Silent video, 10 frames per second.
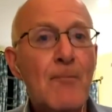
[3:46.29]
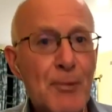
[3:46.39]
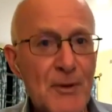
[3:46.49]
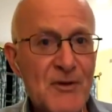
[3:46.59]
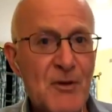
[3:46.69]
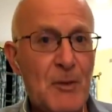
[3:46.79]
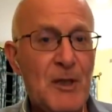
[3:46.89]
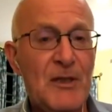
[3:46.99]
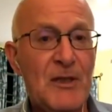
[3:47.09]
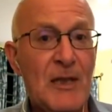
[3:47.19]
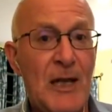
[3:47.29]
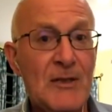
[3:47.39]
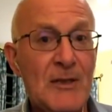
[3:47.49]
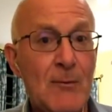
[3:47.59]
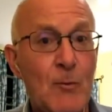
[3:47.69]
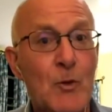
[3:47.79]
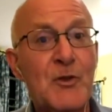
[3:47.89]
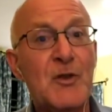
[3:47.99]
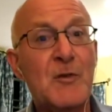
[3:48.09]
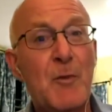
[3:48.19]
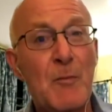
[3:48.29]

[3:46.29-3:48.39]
principally in Atlantic waters,